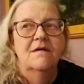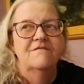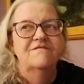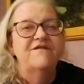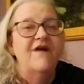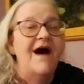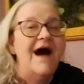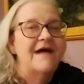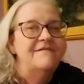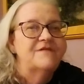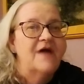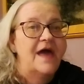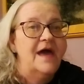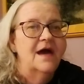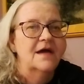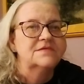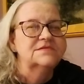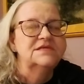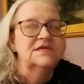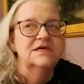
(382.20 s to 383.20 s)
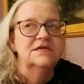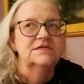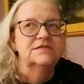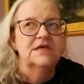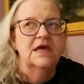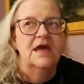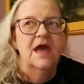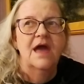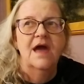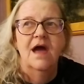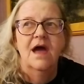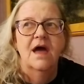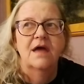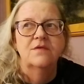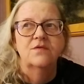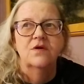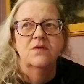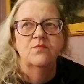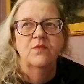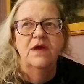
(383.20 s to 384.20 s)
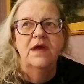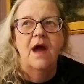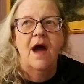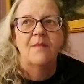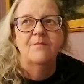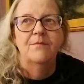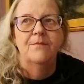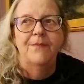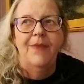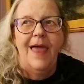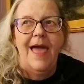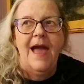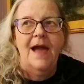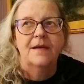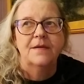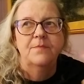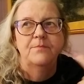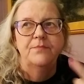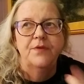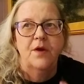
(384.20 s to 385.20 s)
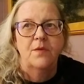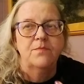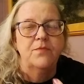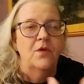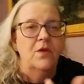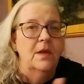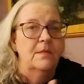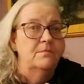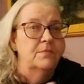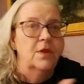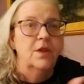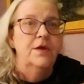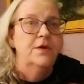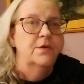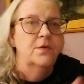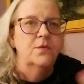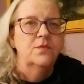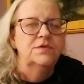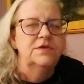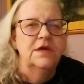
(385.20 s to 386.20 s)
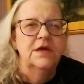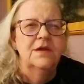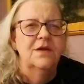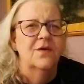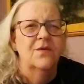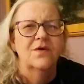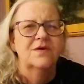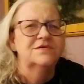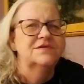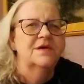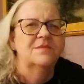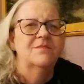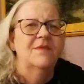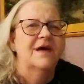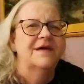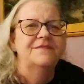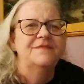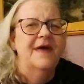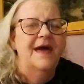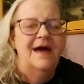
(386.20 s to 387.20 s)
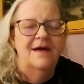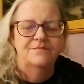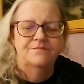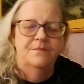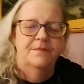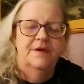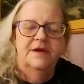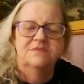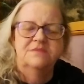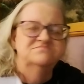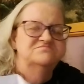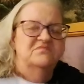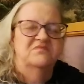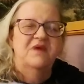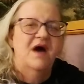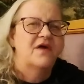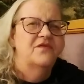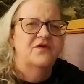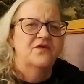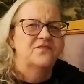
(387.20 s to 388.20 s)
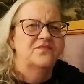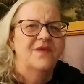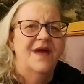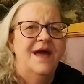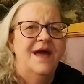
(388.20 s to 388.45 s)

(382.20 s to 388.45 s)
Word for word: 5 X's and we got black, purple, and blue, you know, or something like that. But other than